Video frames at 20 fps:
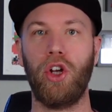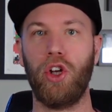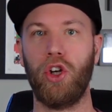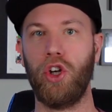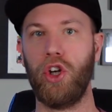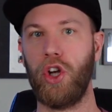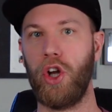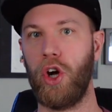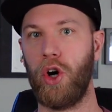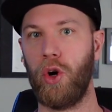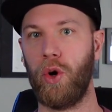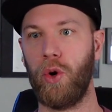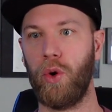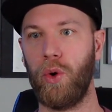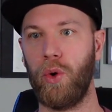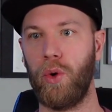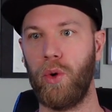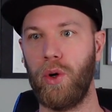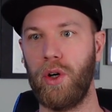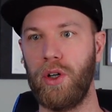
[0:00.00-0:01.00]

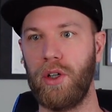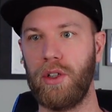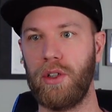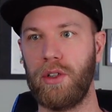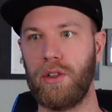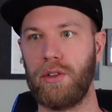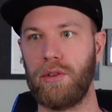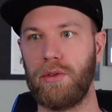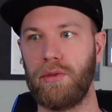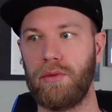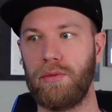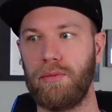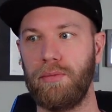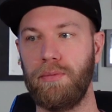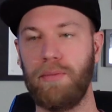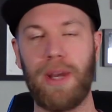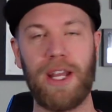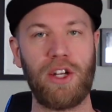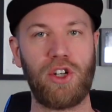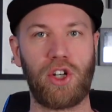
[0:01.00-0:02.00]
No
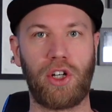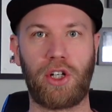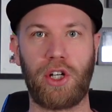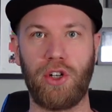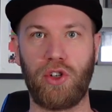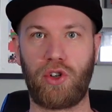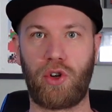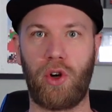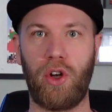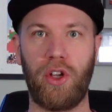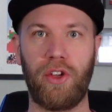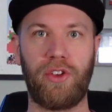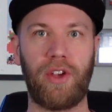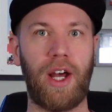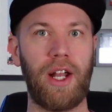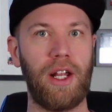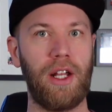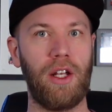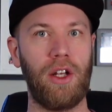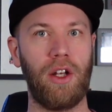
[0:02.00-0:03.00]
major controls
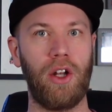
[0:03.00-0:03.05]
on it,